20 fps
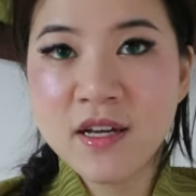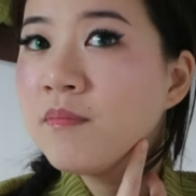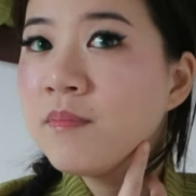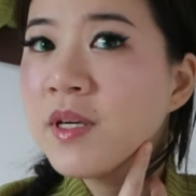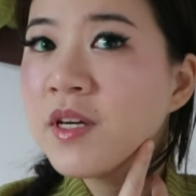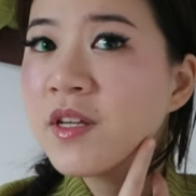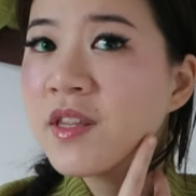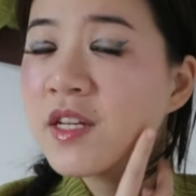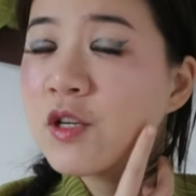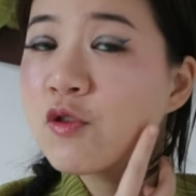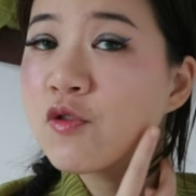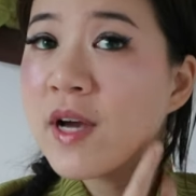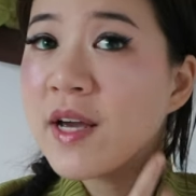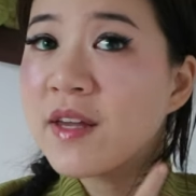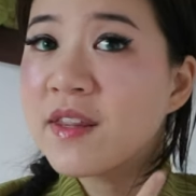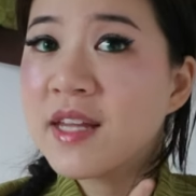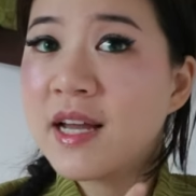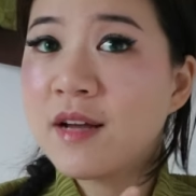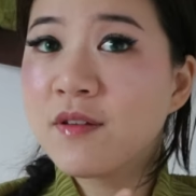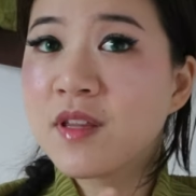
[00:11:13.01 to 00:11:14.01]
Because it
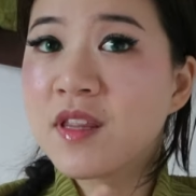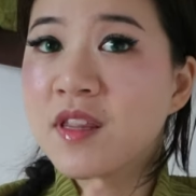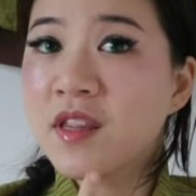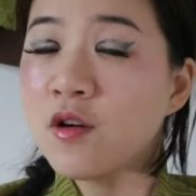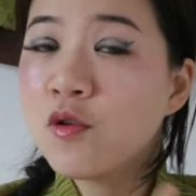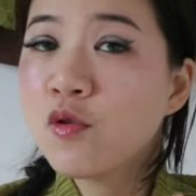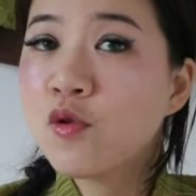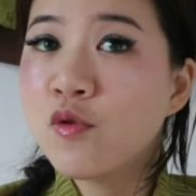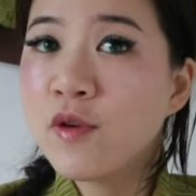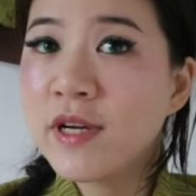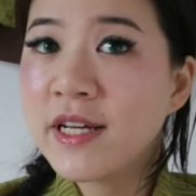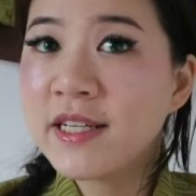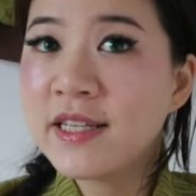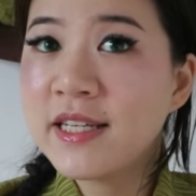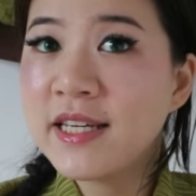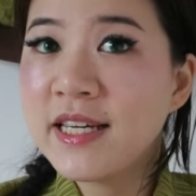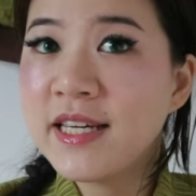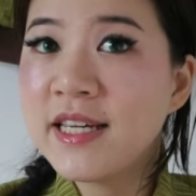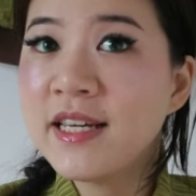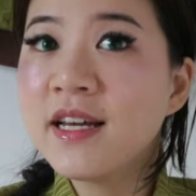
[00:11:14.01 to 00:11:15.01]
dries down so
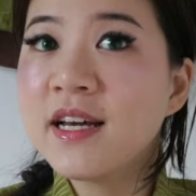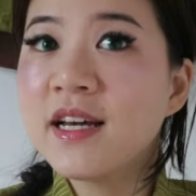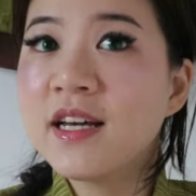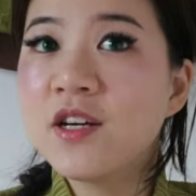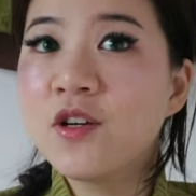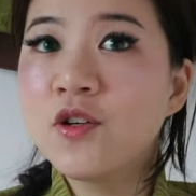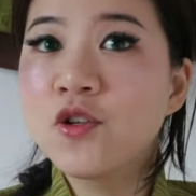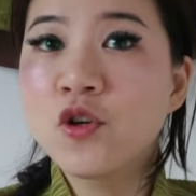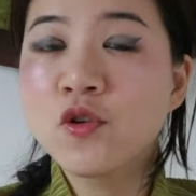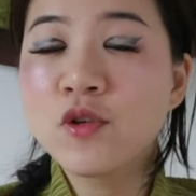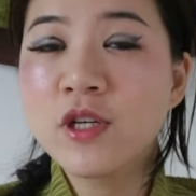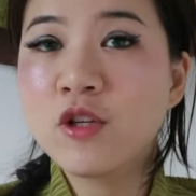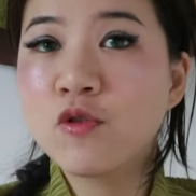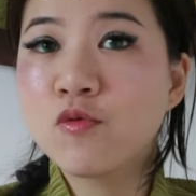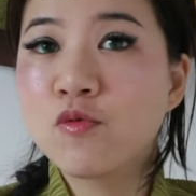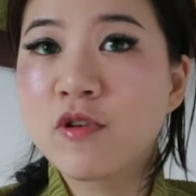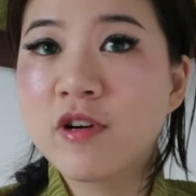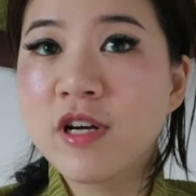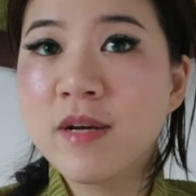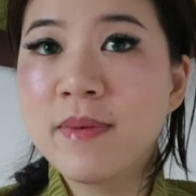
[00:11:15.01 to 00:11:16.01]
quickly, you don't need to
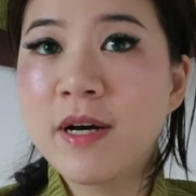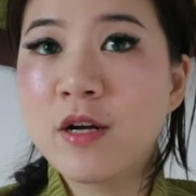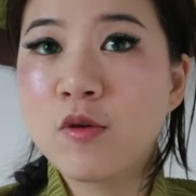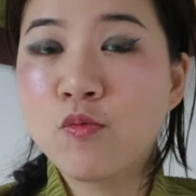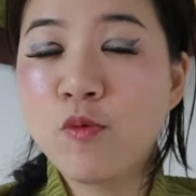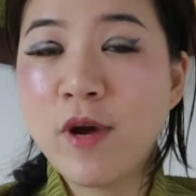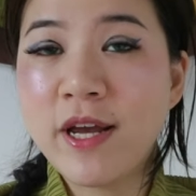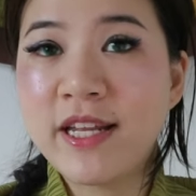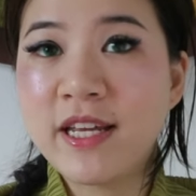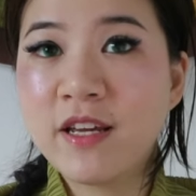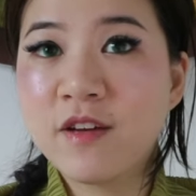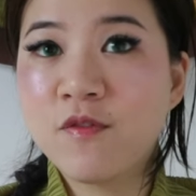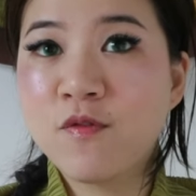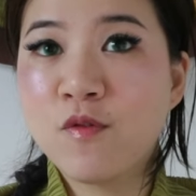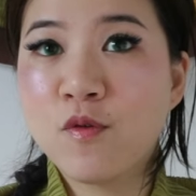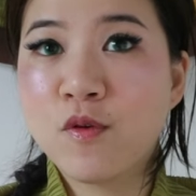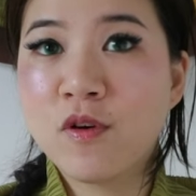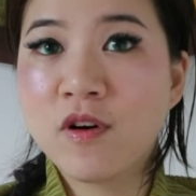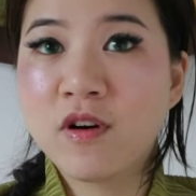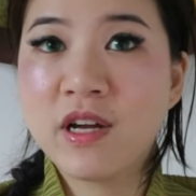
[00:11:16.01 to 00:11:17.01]
worry about waiting
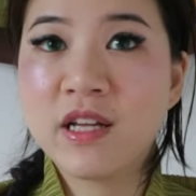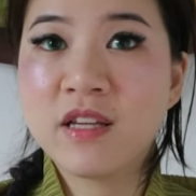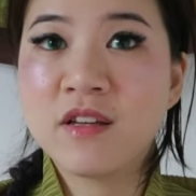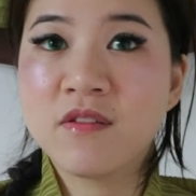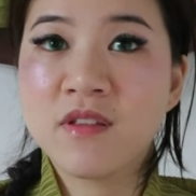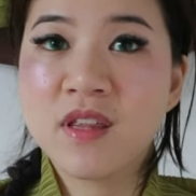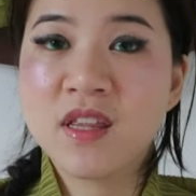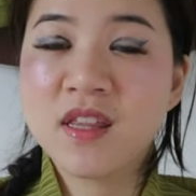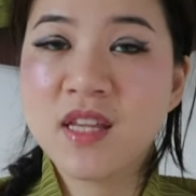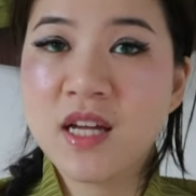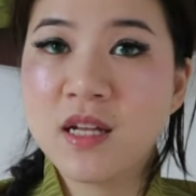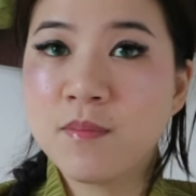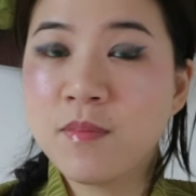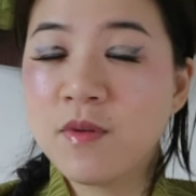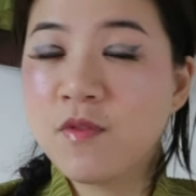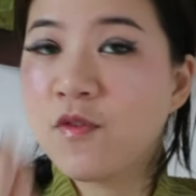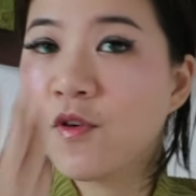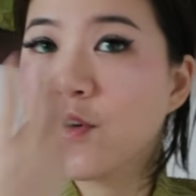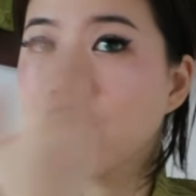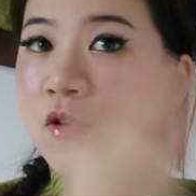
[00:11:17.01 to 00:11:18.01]
for it to set
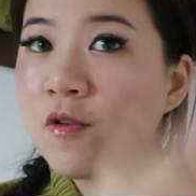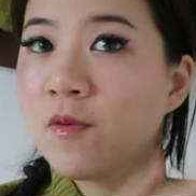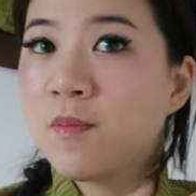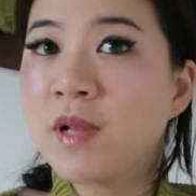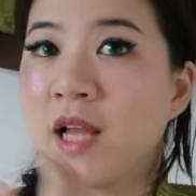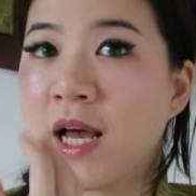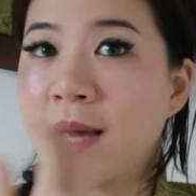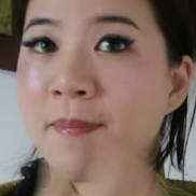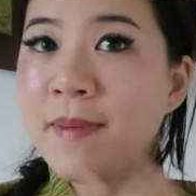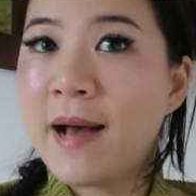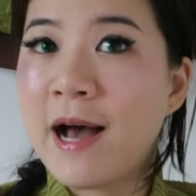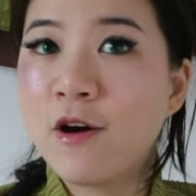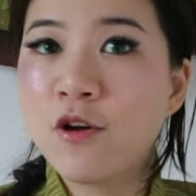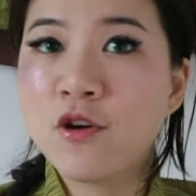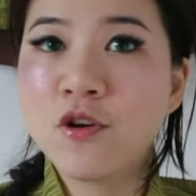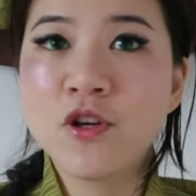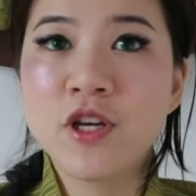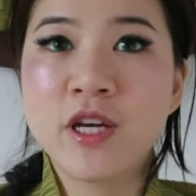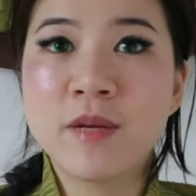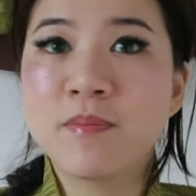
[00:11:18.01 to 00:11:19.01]
before you apply
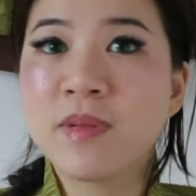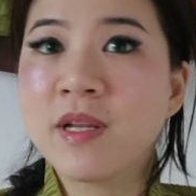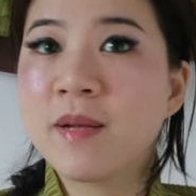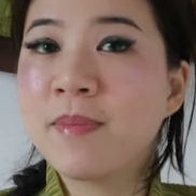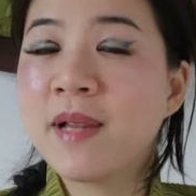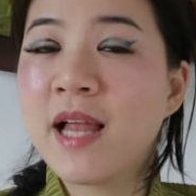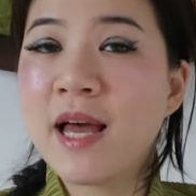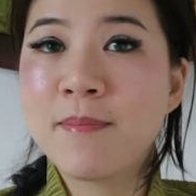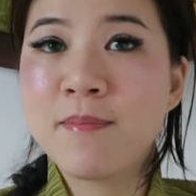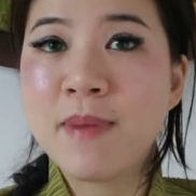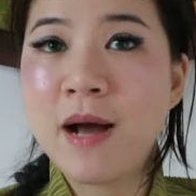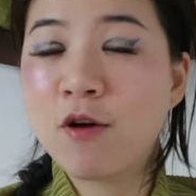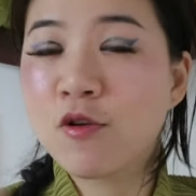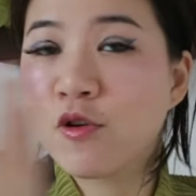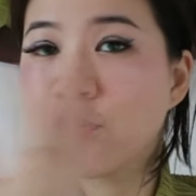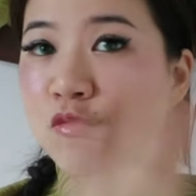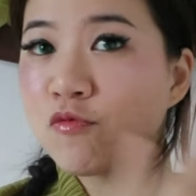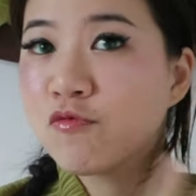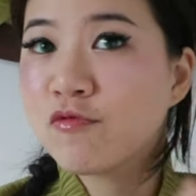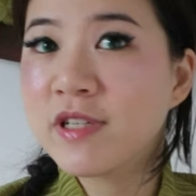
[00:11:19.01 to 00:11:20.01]
powder. You can apply
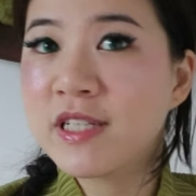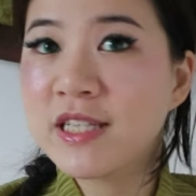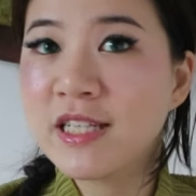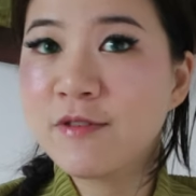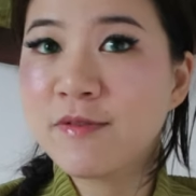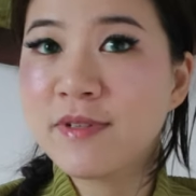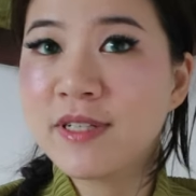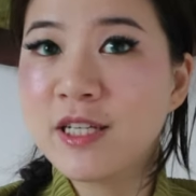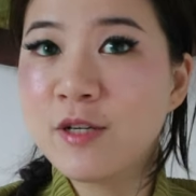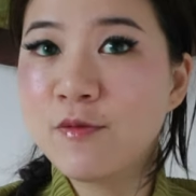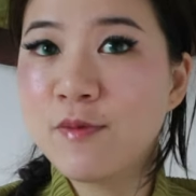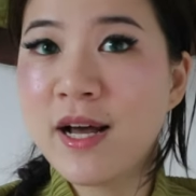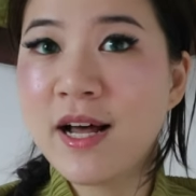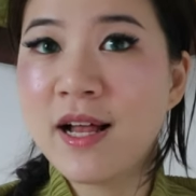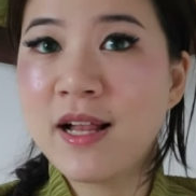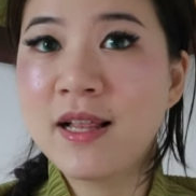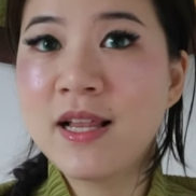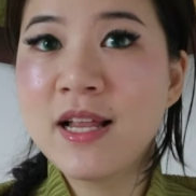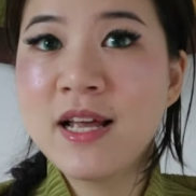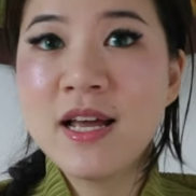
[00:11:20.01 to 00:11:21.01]
powder really, really
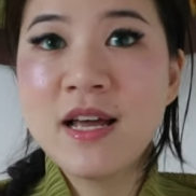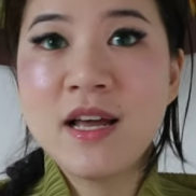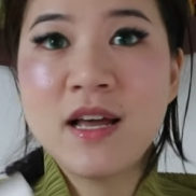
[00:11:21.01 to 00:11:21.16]
well.